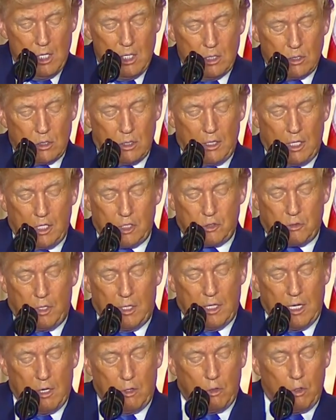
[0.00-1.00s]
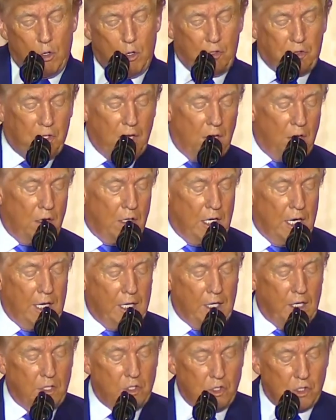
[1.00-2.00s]
So that's great. Now, in North
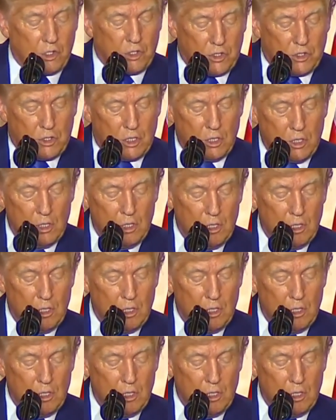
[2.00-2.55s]
Carolina, just